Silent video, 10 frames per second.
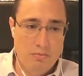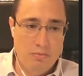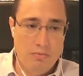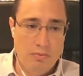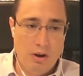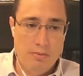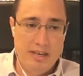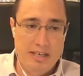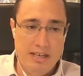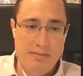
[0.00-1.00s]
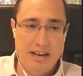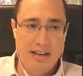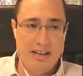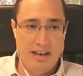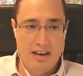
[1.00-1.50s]
RBD binding
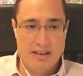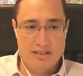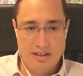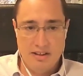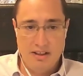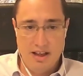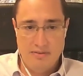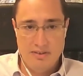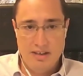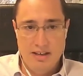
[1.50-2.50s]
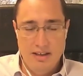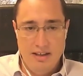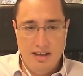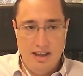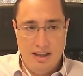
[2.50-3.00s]
kinetics on the left
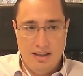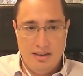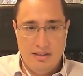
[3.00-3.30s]
and